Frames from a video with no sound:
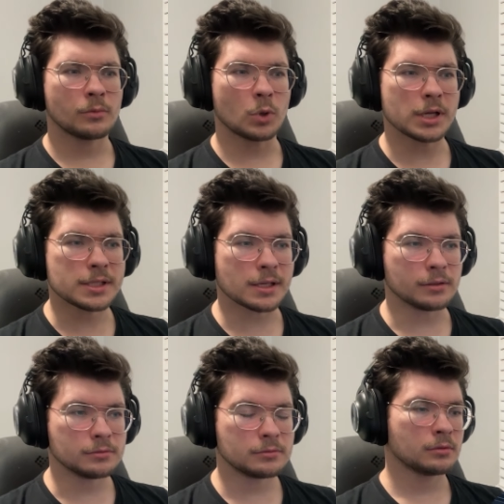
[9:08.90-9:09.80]
What is it?
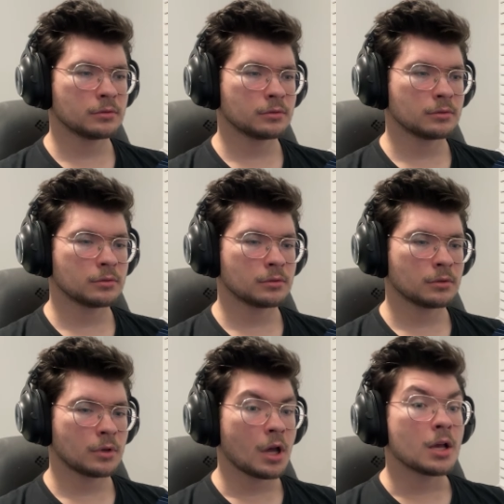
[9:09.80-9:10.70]

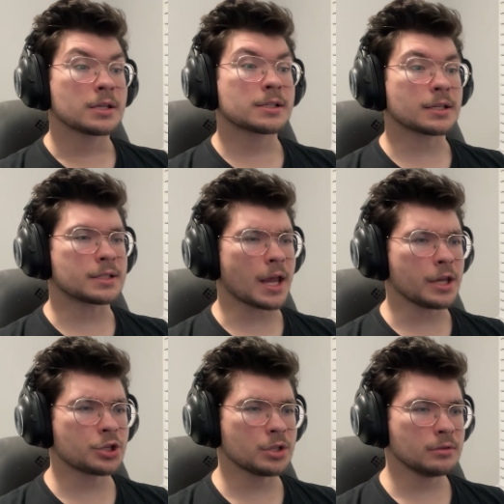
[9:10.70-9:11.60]

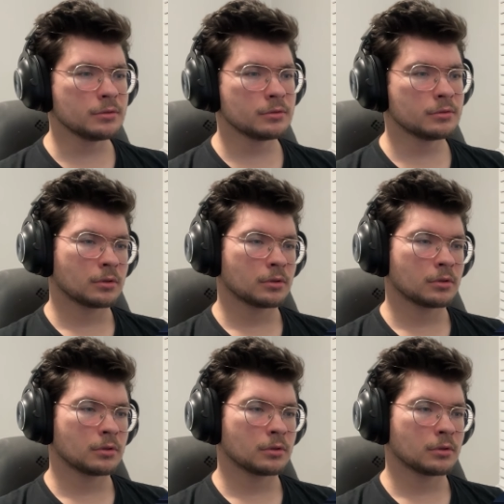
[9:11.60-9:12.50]
Cetacean?
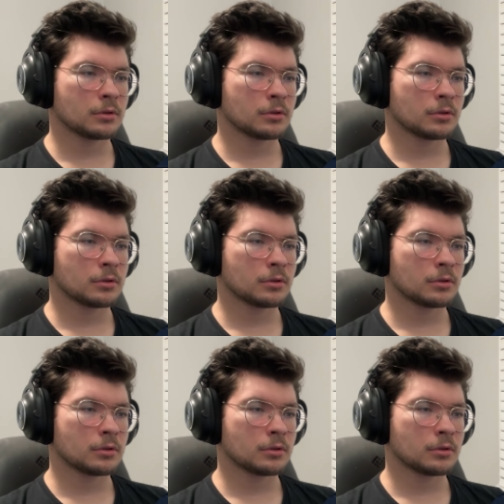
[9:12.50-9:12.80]
Get down!